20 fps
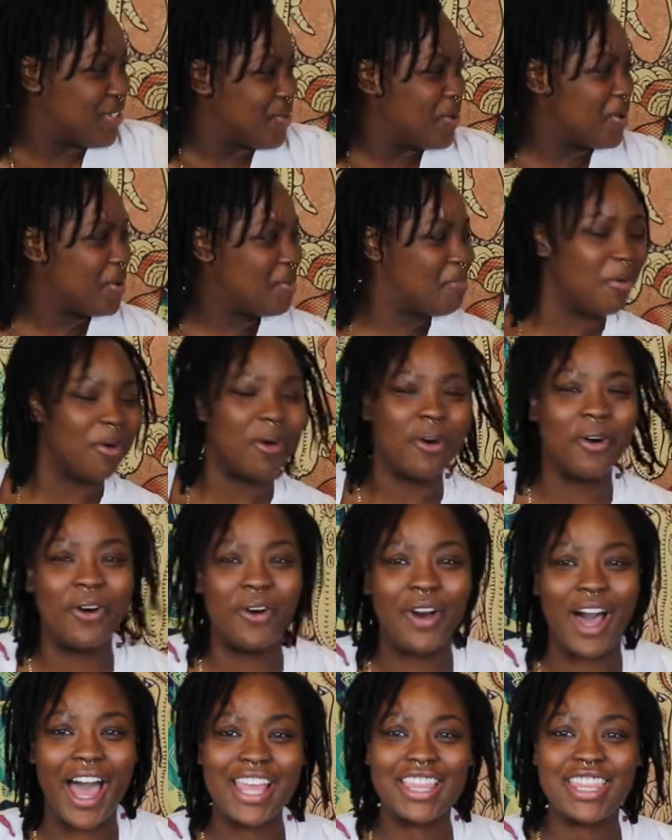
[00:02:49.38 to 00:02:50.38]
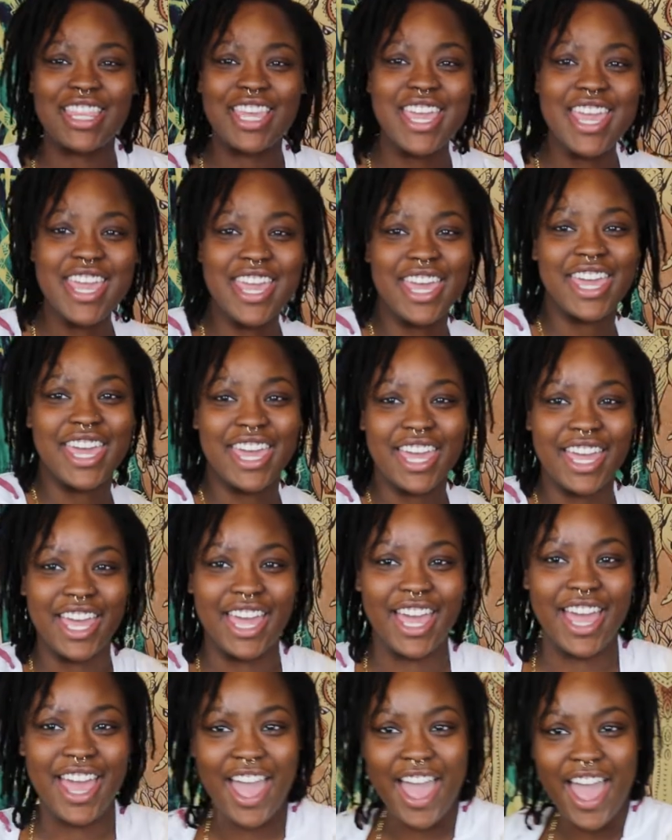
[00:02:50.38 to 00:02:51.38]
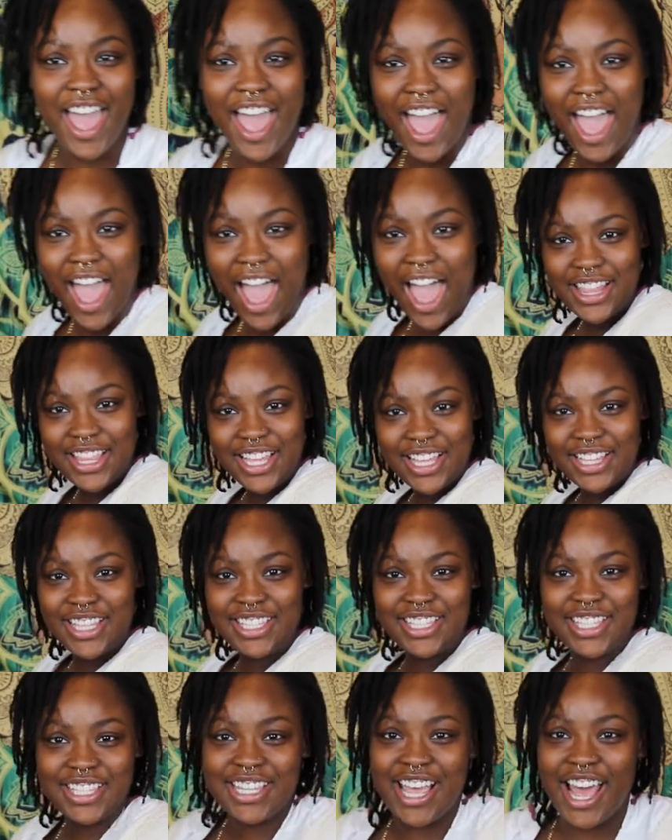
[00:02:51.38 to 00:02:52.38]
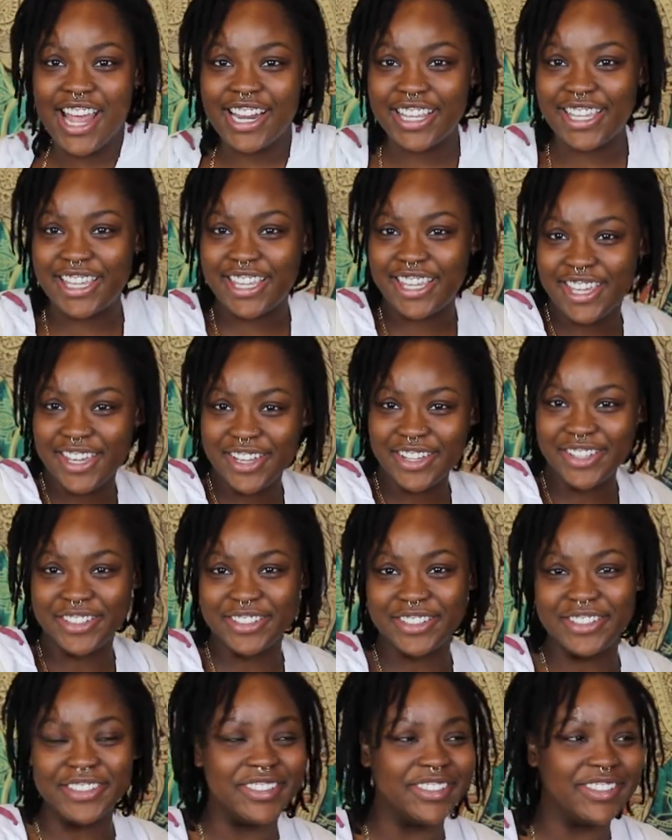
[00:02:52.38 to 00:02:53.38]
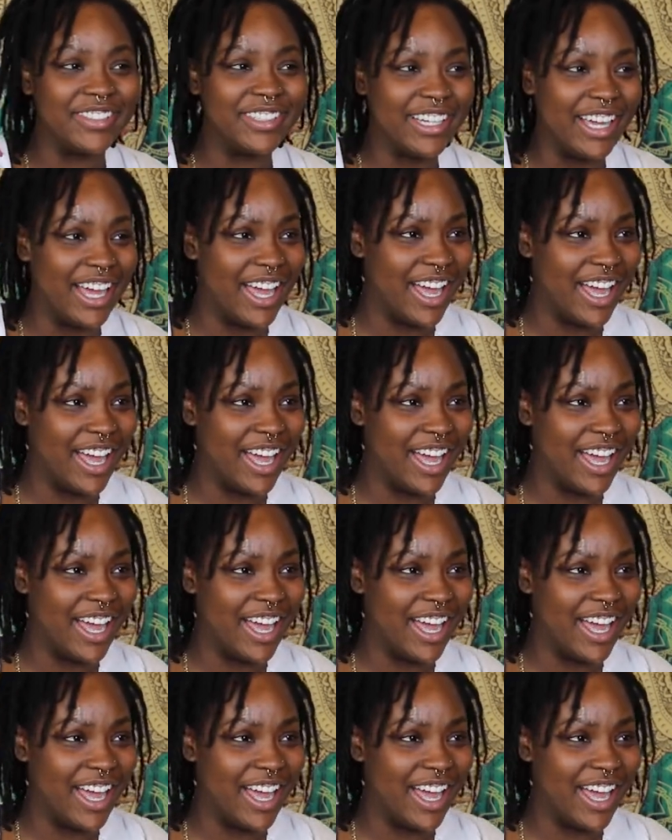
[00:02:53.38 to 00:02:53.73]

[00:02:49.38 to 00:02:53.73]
doable. I think, I think this is kind of cute.